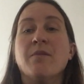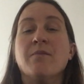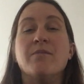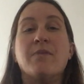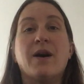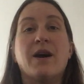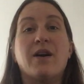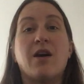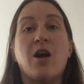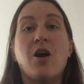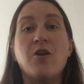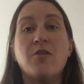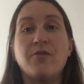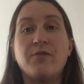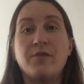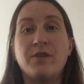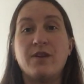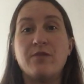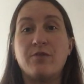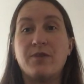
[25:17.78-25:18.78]
But
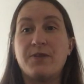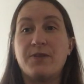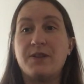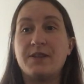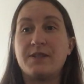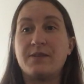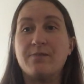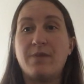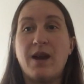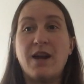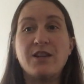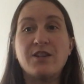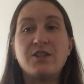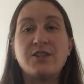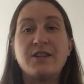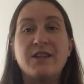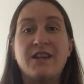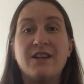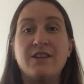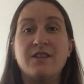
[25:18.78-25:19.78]
hopefully with this
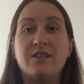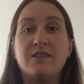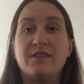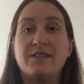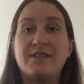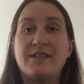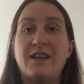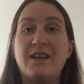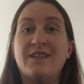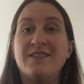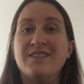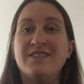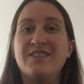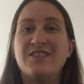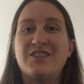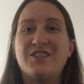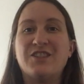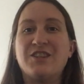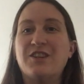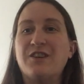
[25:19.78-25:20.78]
mindset
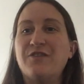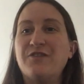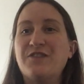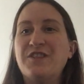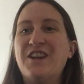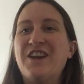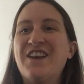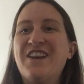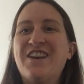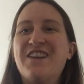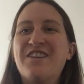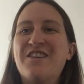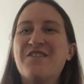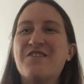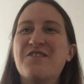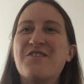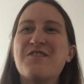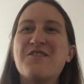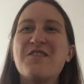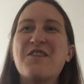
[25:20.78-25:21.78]
shift,
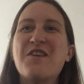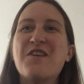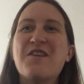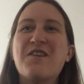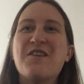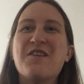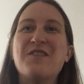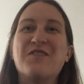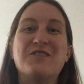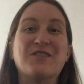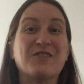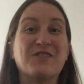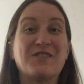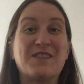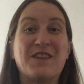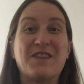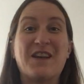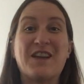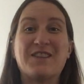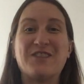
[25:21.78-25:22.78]
don't
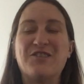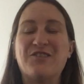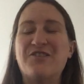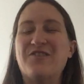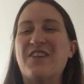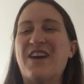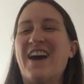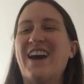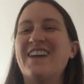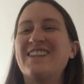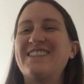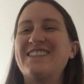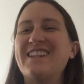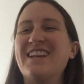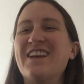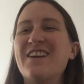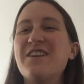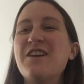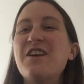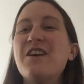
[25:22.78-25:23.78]
say that too fast,
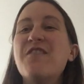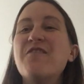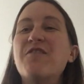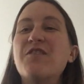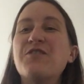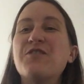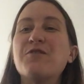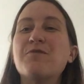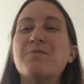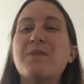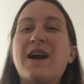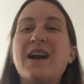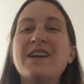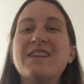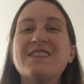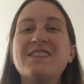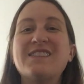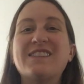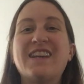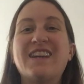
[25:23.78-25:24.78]
with your
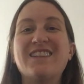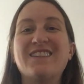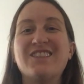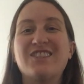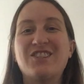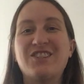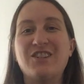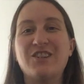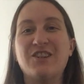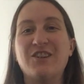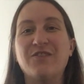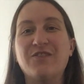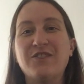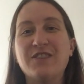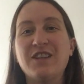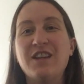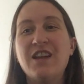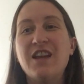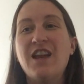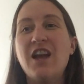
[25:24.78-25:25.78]
mindset shift,
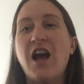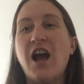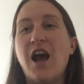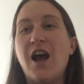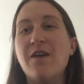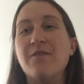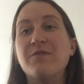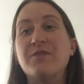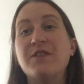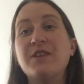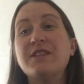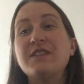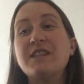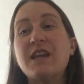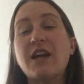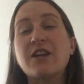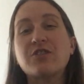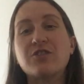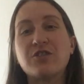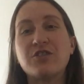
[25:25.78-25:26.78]
this
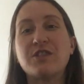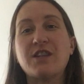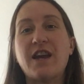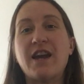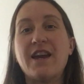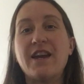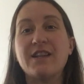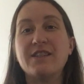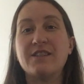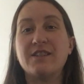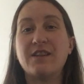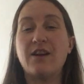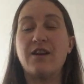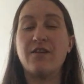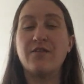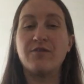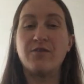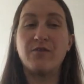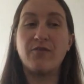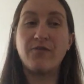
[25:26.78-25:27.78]
exercise
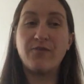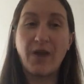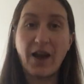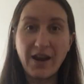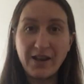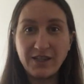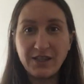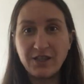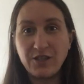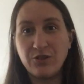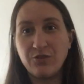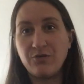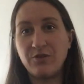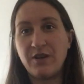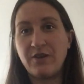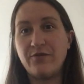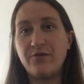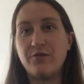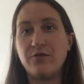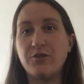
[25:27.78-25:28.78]
of finding your
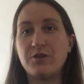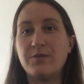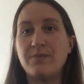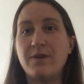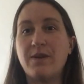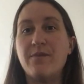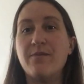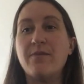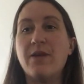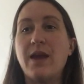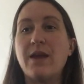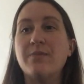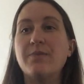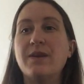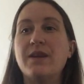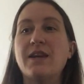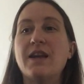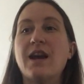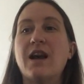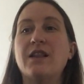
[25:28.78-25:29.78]
reinforcement may
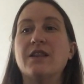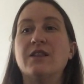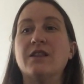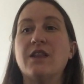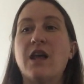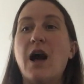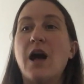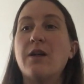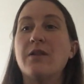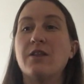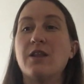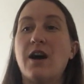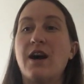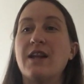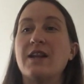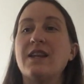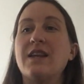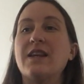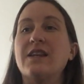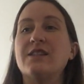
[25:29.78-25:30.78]
be a lot
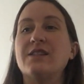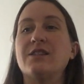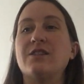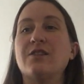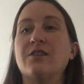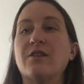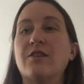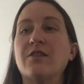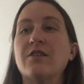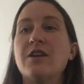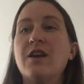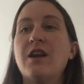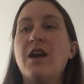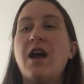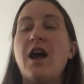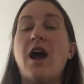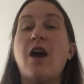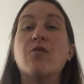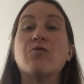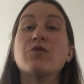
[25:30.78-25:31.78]
easier.
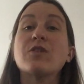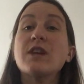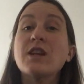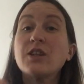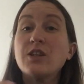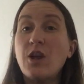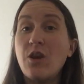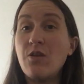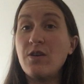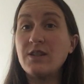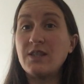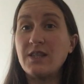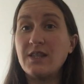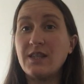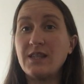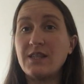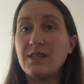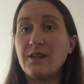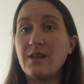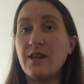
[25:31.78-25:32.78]
We're going to go
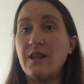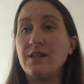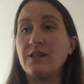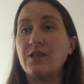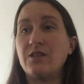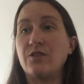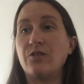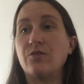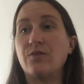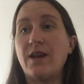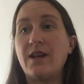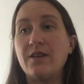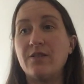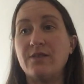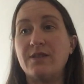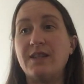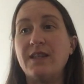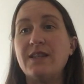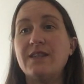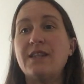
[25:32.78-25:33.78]
into greater
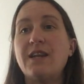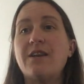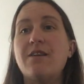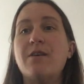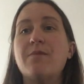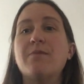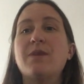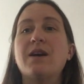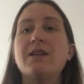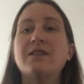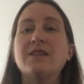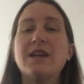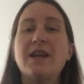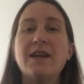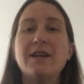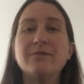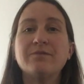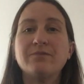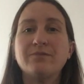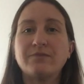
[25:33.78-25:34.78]
detail on
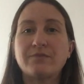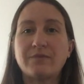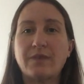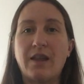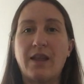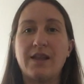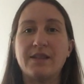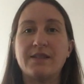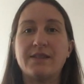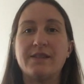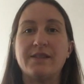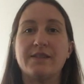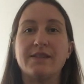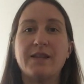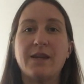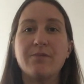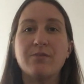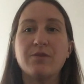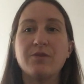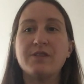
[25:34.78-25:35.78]
Monday. That's
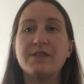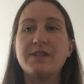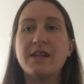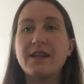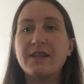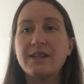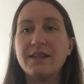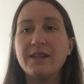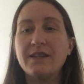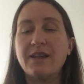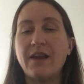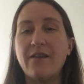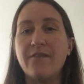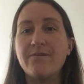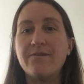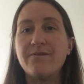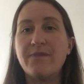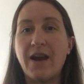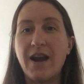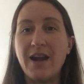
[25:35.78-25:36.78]
December 2nd at
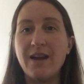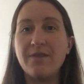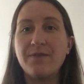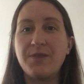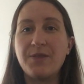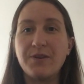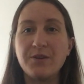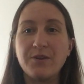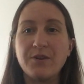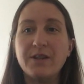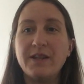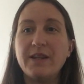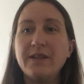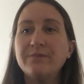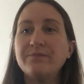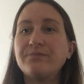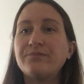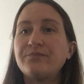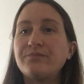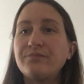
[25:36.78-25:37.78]

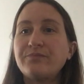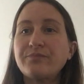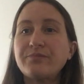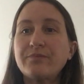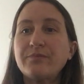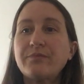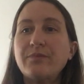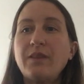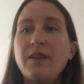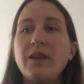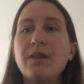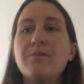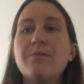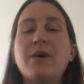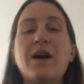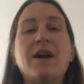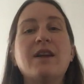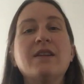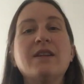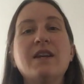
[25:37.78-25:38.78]
5:30.
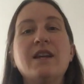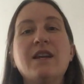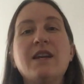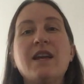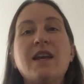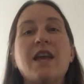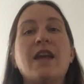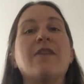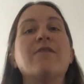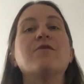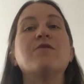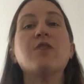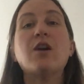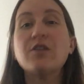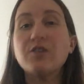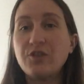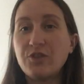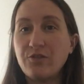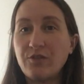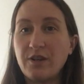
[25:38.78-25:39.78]
But if you are
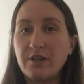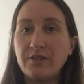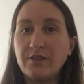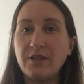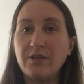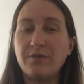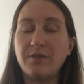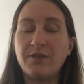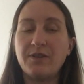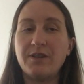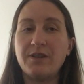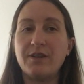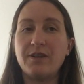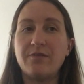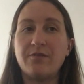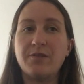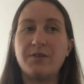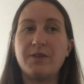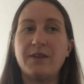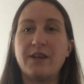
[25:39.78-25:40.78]
struggling with
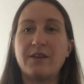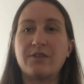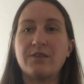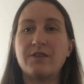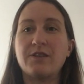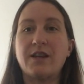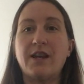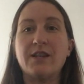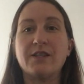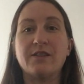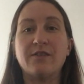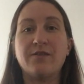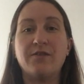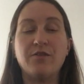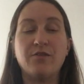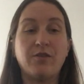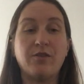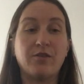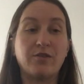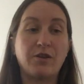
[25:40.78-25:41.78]
the exercise, if
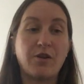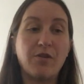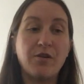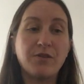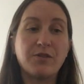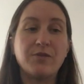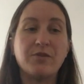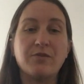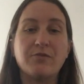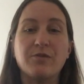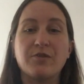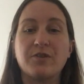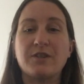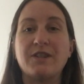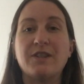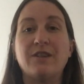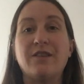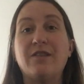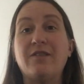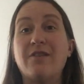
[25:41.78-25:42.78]
you are going through the
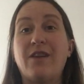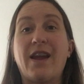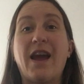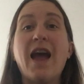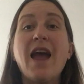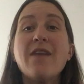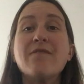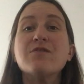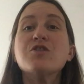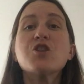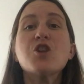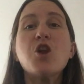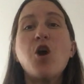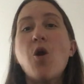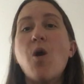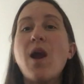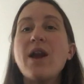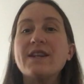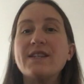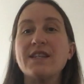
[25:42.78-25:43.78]
worksheet and you're like, I have no
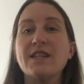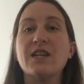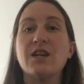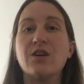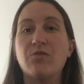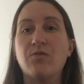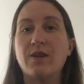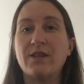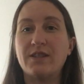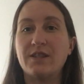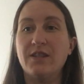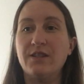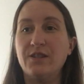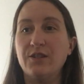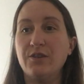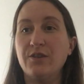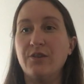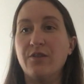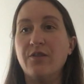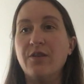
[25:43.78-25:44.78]
idea what to
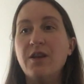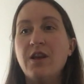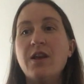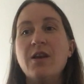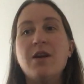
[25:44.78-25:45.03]
do,